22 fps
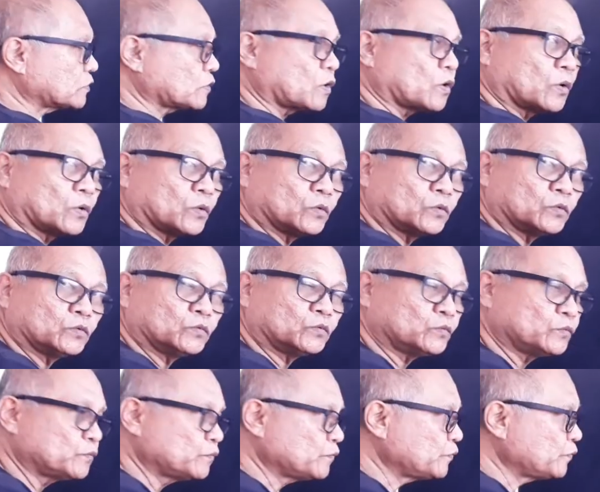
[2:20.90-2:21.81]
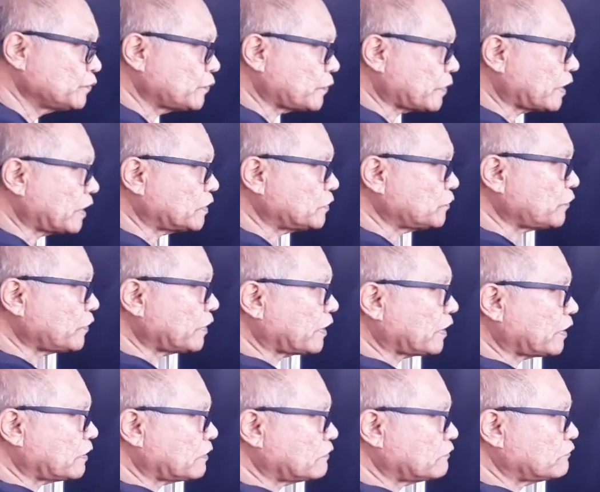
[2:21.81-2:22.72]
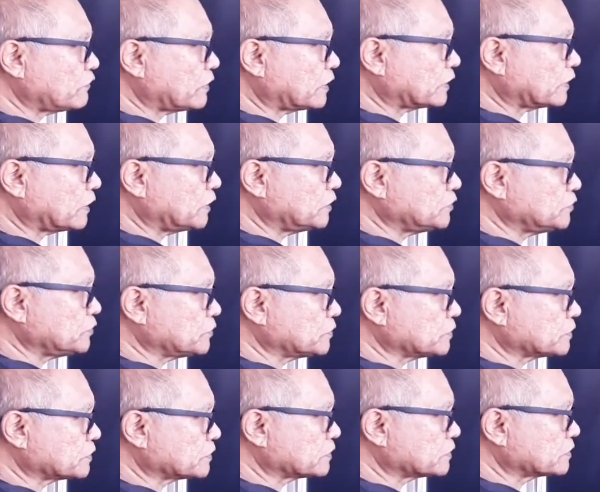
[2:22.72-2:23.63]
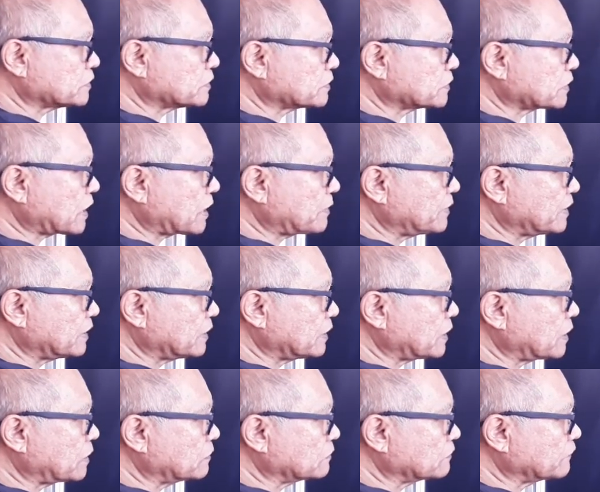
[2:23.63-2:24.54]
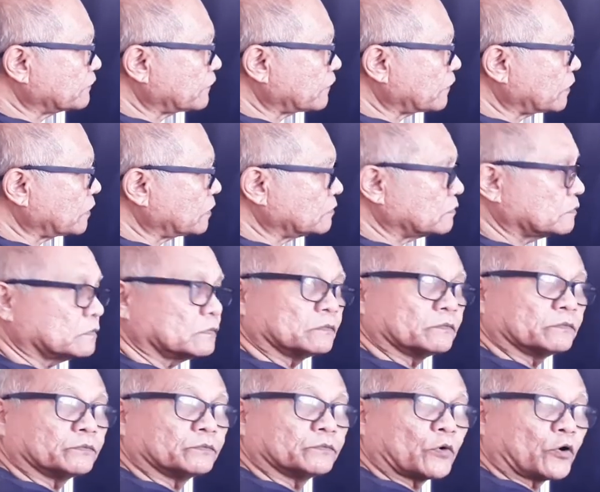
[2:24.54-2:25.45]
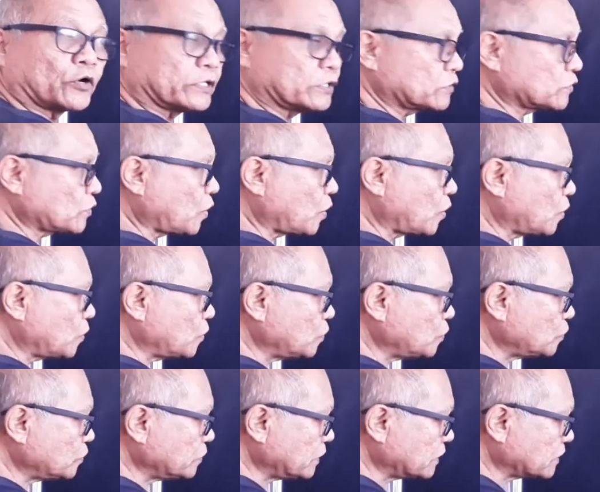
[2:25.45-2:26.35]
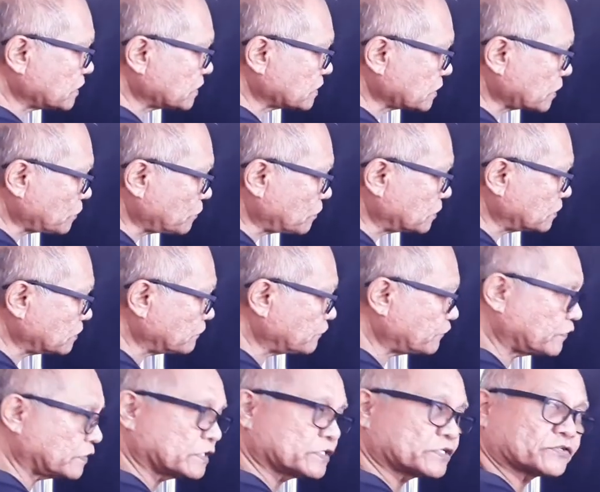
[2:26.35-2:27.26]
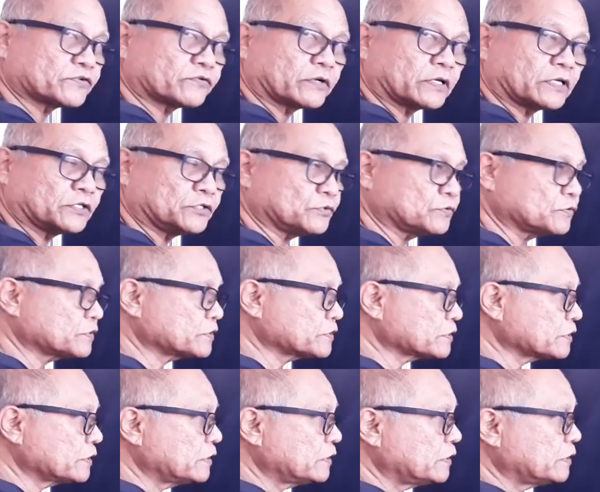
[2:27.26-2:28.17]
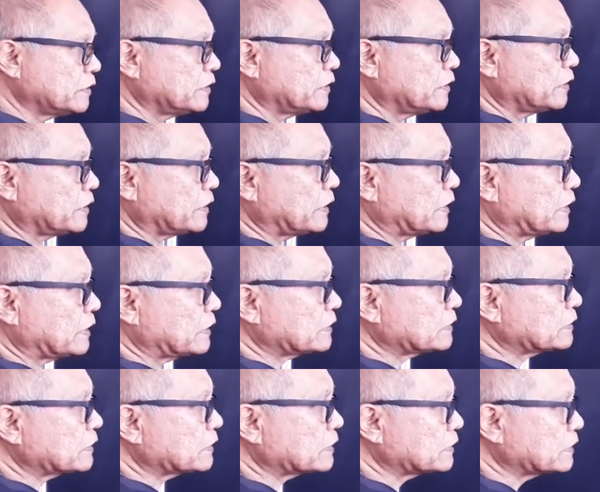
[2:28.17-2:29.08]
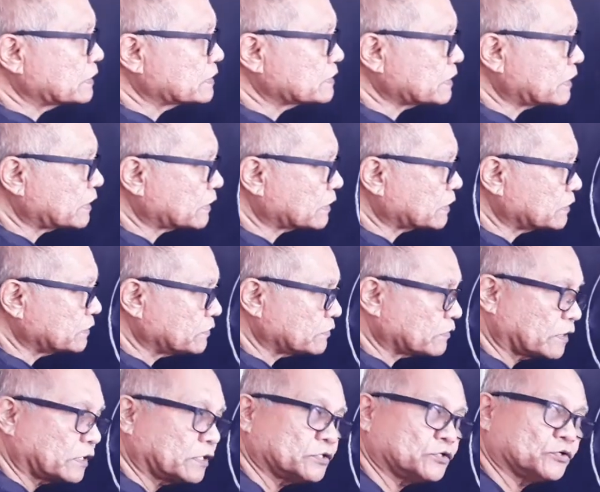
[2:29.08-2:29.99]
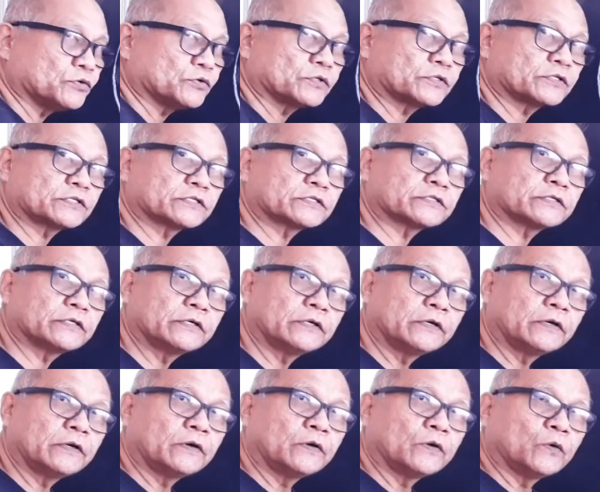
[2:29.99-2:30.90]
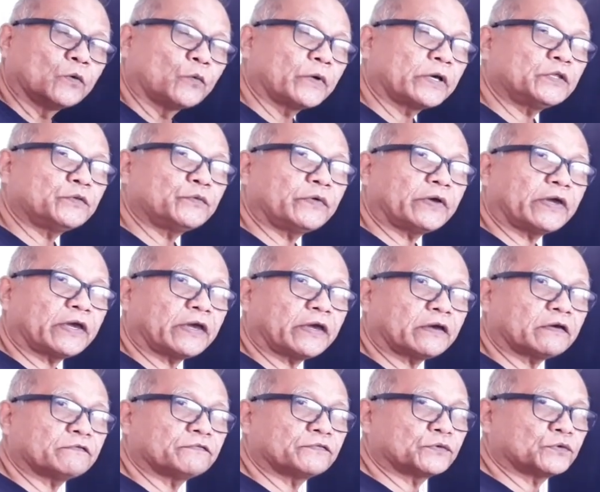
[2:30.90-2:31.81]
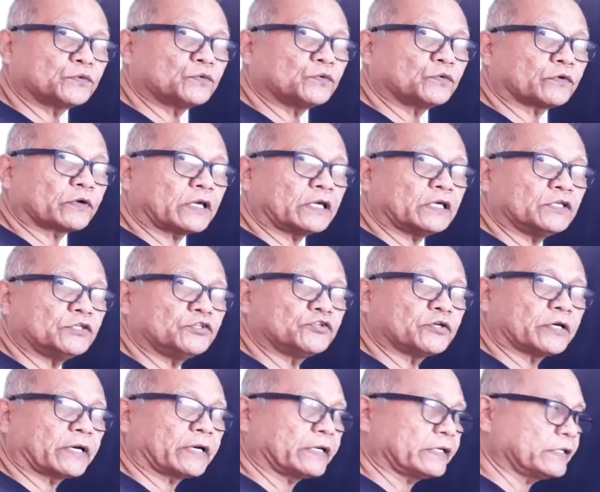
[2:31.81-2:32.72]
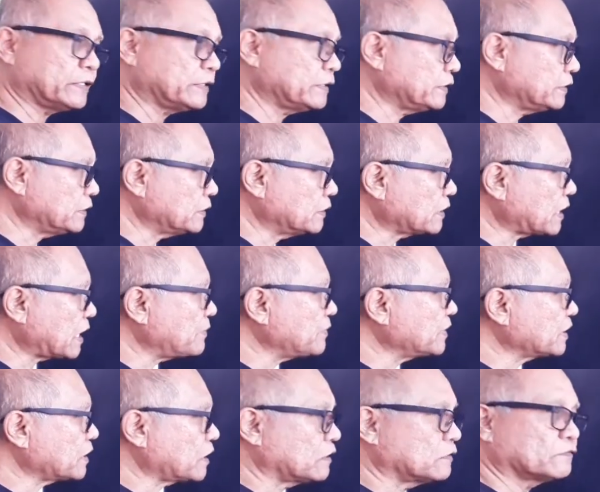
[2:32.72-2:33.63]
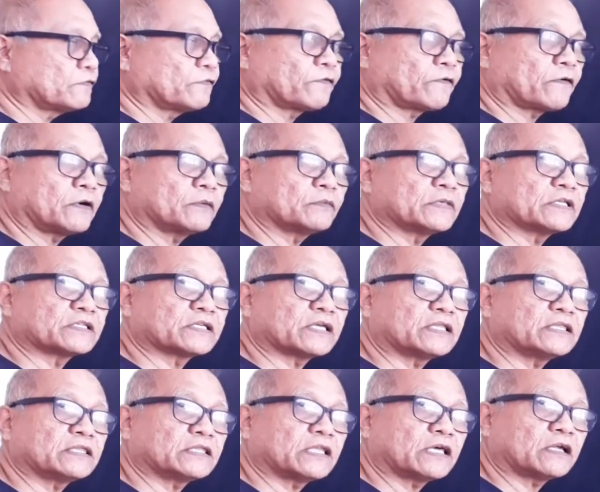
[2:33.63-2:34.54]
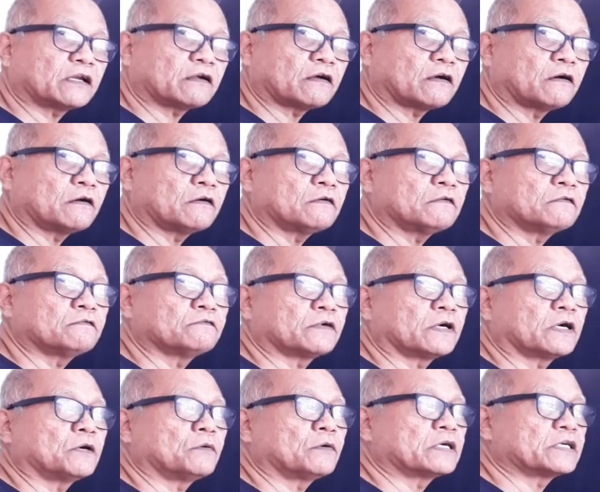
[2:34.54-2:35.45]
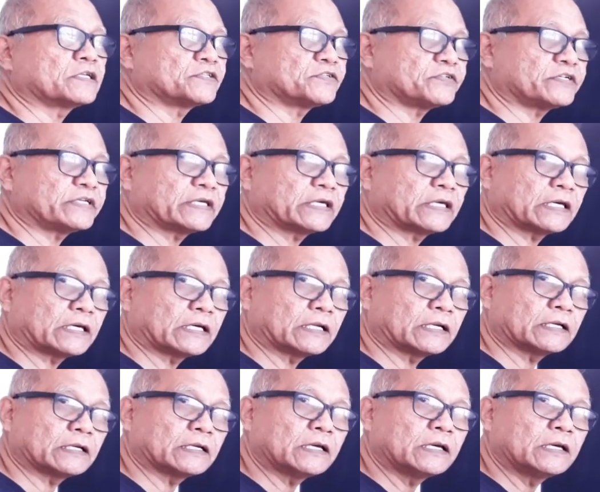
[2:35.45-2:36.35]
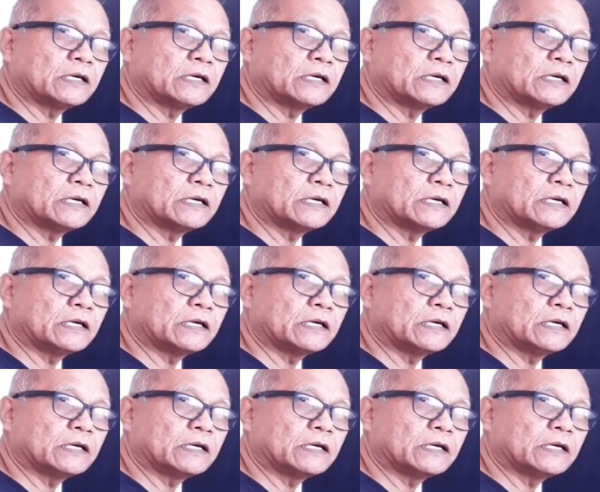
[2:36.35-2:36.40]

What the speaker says: O, and we have a radius coming out from point O. This is our first radius, and the second radius. When we have two radii coming out from the center of our circle,